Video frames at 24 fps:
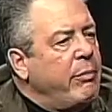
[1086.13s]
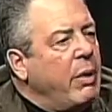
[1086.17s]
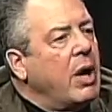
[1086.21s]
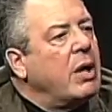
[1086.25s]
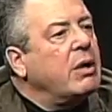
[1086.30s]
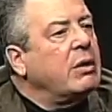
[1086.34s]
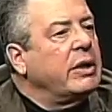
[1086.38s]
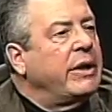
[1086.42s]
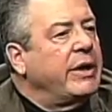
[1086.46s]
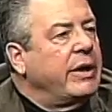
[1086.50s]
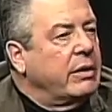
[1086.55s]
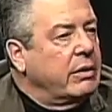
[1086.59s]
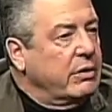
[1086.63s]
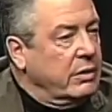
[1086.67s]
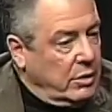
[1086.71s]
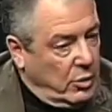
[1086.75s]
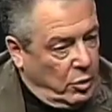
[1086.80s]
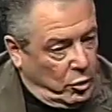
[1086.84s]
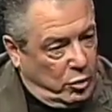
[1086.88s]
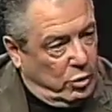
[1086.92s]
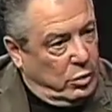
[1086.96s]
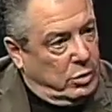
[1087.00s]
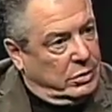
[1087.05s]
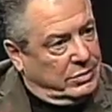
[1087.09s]
Buckley,
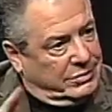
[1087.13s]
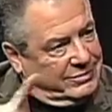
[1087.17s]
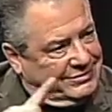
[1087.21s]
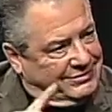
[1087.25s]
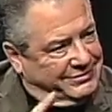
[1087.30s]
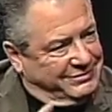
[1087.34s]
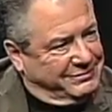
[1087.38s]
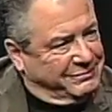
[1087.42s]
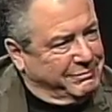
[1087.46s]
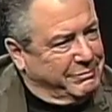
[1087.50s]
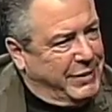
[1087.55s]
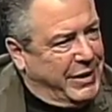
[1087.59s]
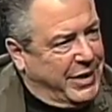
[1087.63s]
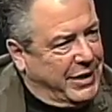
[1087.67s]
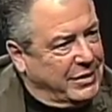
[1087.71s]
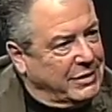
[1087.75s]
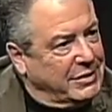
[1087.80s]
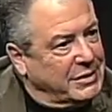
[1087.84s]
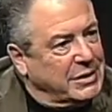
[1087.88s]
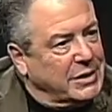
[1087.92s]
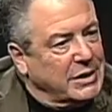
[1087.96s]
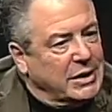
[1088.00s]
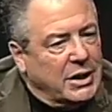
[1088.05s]
local man.